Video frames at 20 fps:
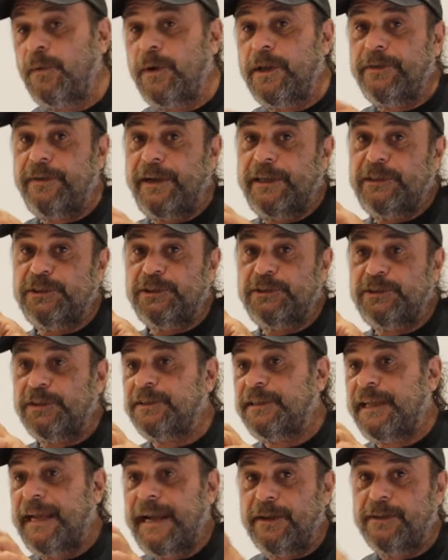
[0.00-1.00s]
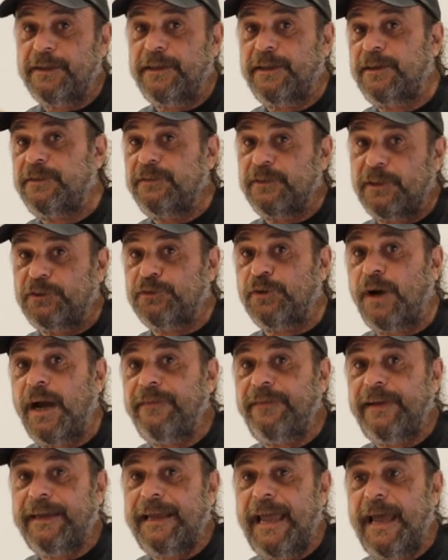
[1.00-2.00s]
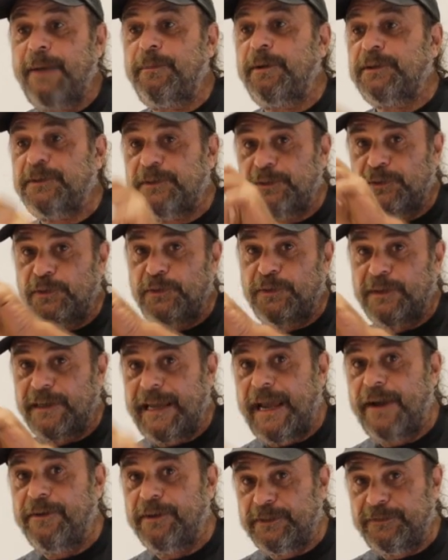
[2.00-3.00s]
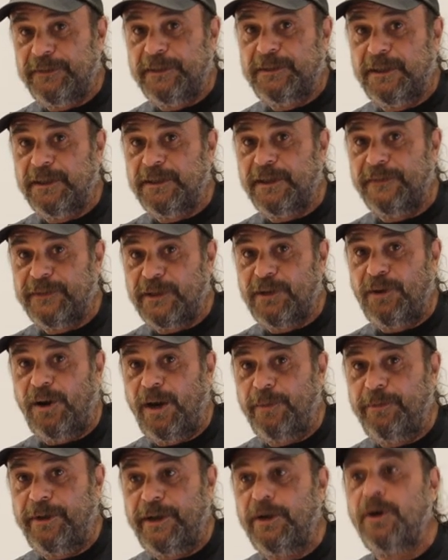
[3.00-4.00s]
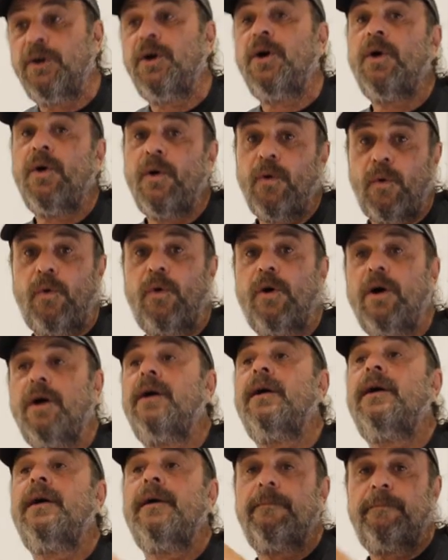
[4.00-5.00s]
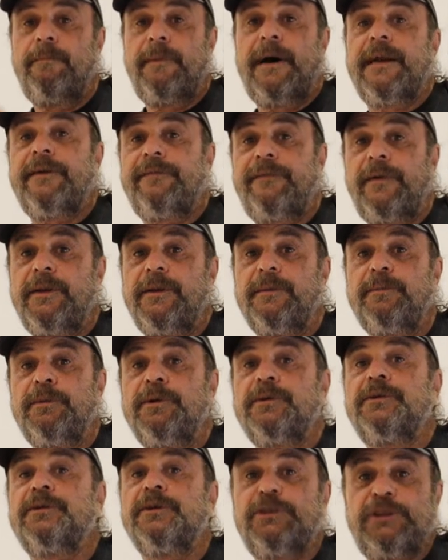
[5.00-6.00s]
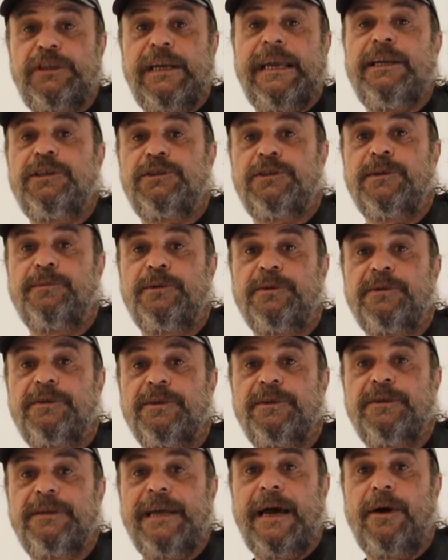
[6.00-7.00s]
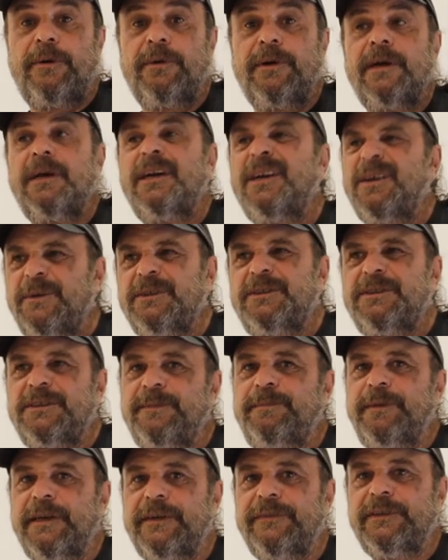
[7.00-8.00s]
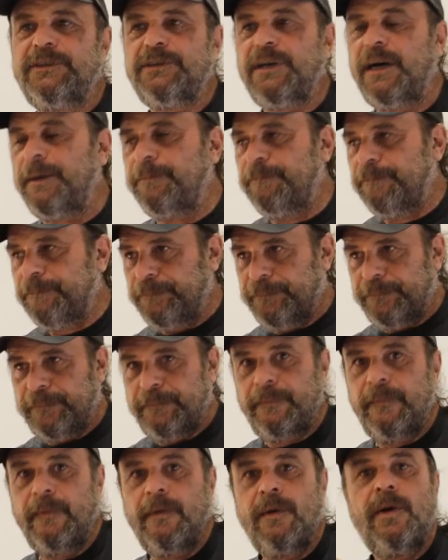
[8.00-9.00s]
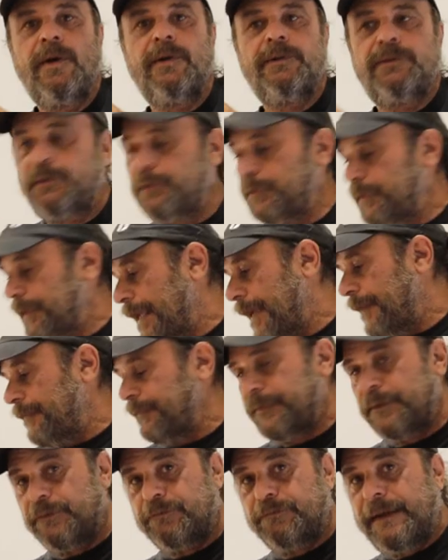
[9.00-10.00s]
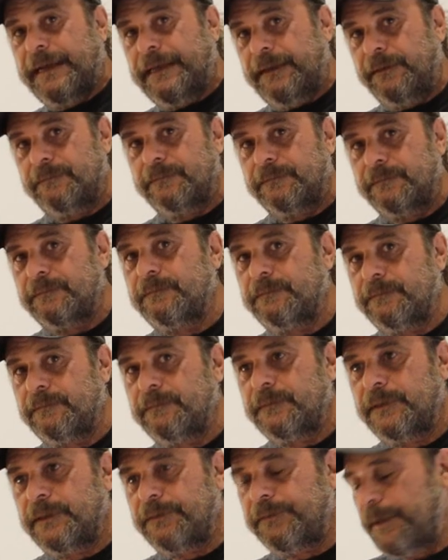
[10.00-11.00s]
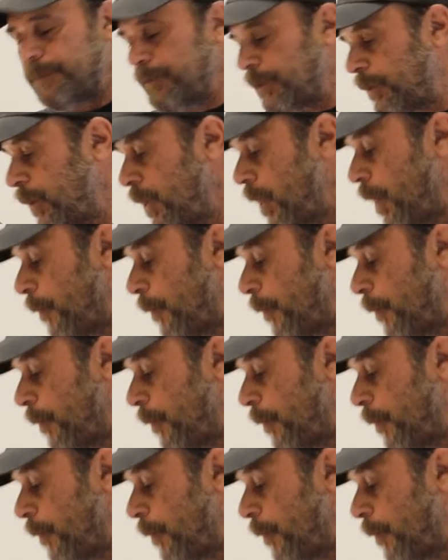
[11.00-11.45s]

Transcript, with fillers: Whether I should just tailor the driving habits to the characteristic of the carburetor or modify the booster, change the boosters out, which is a bit of a job to get the right the right pull.